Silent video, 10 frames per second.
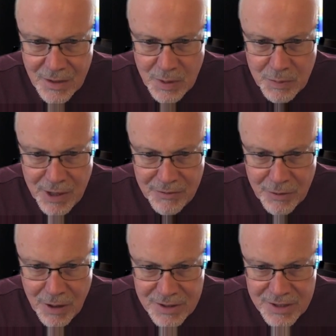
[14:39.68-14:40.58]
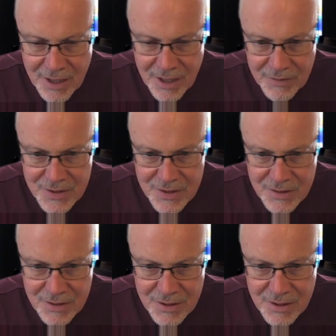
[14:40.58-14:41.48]
We pray for ourselves,
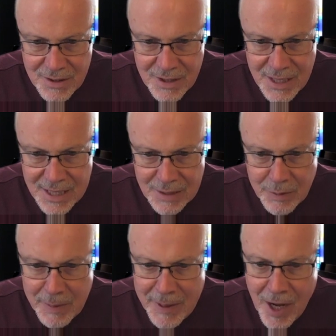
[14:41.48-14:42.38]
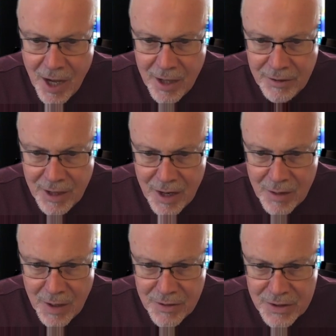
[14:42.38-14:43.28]
that we may honor
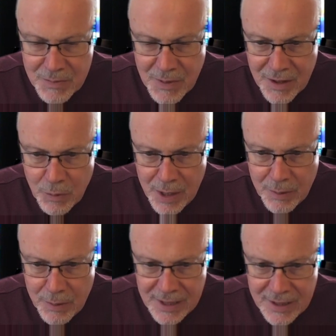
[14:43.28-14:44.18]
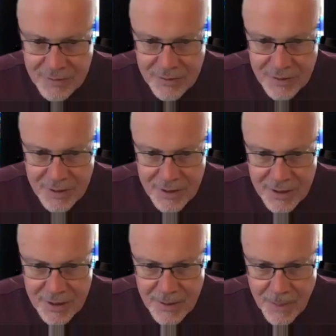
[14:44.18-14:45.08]
our mothers by the way we live,
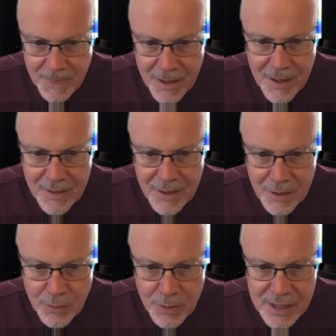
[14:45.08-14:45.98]
that